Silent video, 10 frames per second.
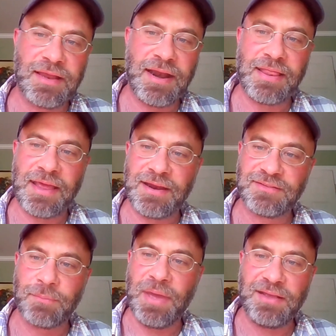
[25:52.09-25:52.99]
that
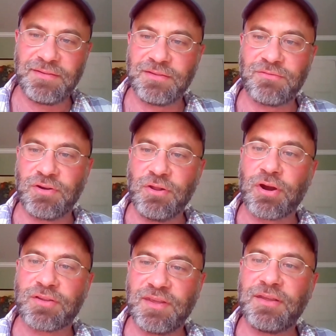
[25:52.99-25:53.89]
is the basis for
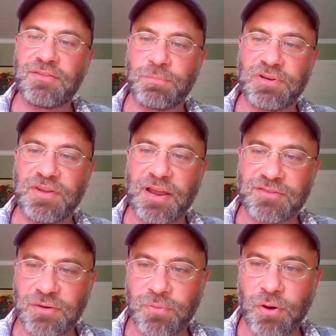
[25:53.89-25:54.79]
New York City's
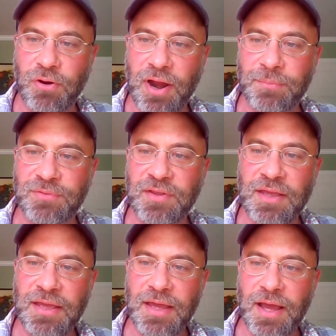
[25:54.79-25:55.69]
protection programs